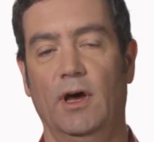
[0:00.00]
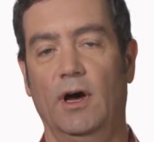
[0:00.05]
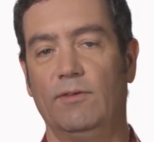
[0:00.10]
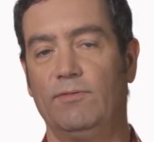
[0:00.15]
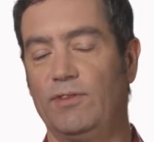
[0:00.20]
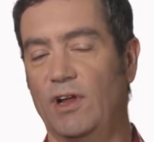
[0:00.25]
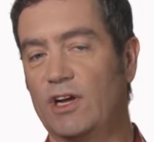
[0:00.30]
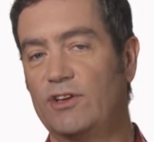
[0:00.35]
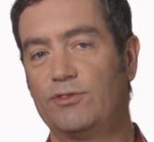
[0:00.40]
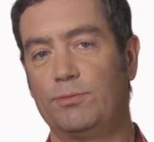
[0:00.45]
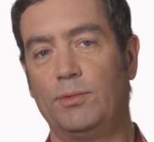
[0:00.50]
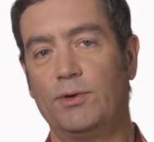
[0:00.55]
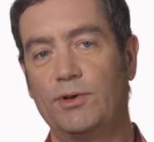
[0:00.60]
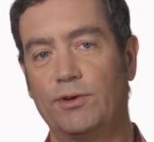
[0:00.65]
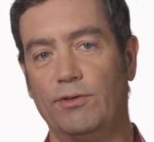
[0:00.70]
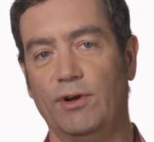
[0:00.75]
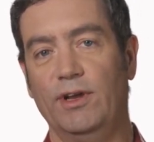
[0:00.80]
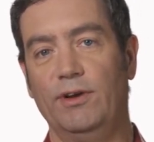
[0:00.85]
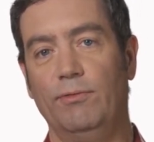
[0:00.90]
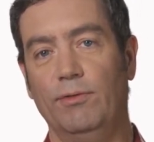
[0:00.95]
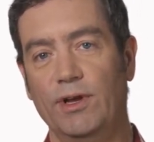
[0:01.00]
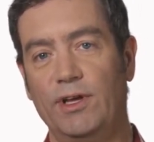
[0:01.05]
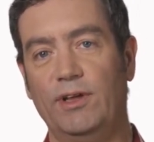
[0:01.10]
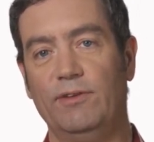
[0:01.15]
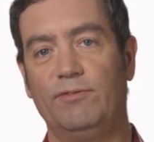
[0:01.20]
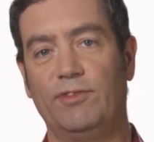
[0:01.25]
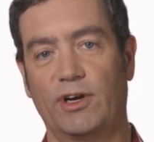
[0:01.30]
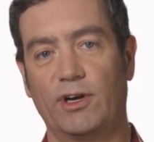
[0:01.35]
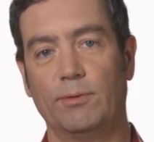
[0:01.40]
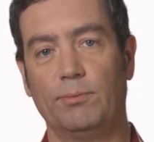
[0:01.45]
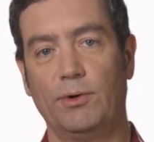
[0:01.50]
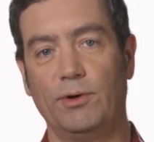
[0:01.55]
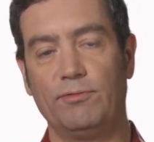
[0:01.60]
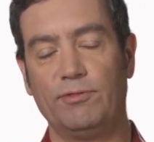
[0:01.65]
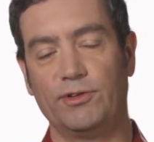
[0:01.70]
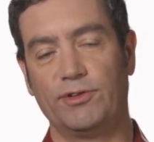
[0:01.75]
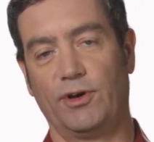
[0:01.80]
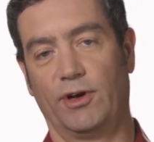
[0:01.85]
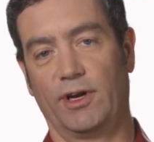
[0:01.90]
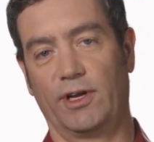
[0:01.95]
A flexible grid reconfigurable
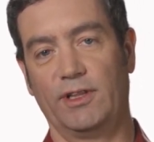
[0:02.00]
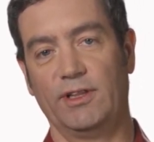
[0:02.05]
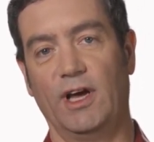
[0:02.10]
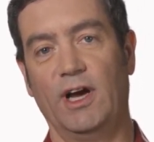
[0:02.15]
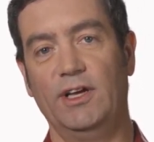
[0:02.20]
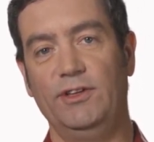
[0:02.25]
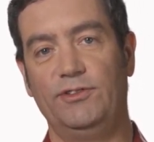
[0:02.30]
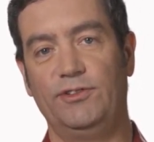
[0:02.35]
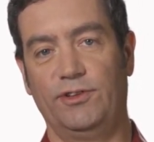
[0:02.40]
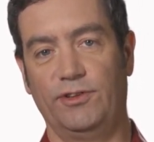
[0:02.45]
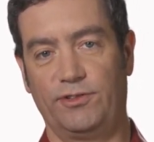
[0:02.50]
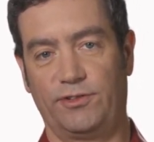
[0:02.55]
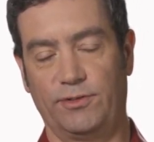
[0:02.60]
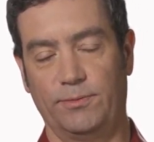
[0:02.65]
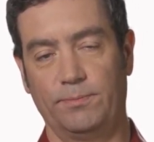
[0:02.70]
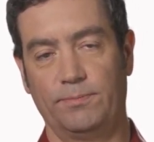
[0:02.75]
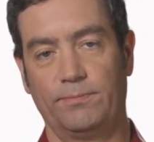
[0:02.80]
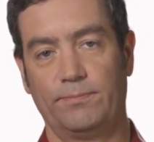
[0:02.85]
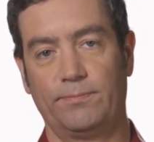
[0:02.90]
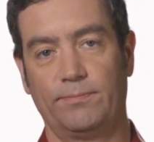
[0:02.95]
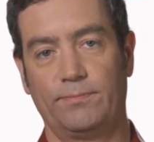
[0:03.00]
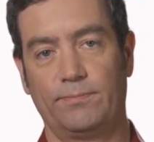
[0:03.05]
photonic line system,